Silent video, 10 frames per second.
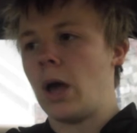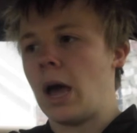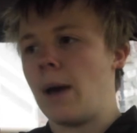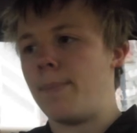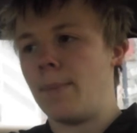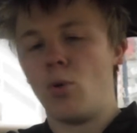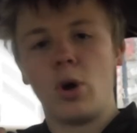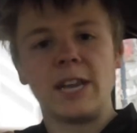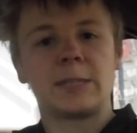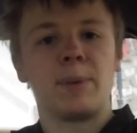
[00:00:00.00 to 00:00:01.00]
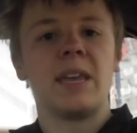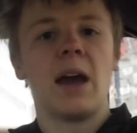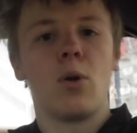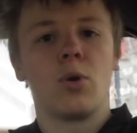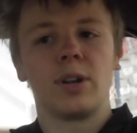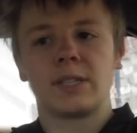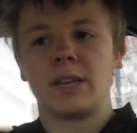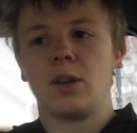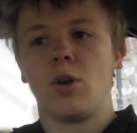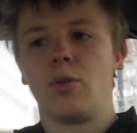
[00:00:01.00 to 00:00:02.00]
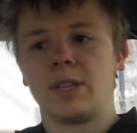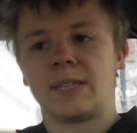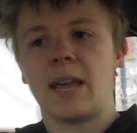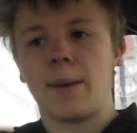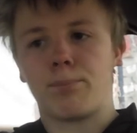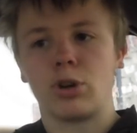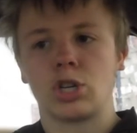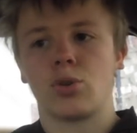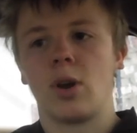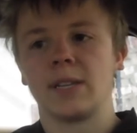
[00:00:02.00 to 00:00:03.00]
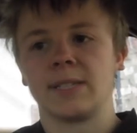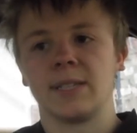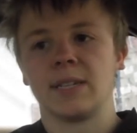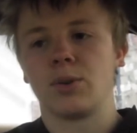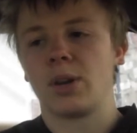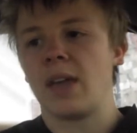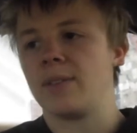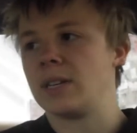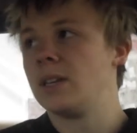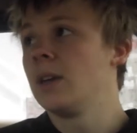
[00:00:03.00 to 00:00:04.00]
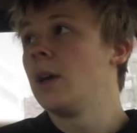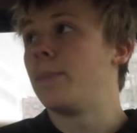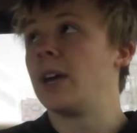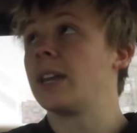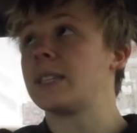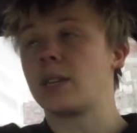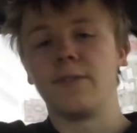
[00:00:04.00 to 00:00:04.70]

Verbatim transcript: a bit more SPL where it's like you know the sound pressurizes into a cavity. But it is a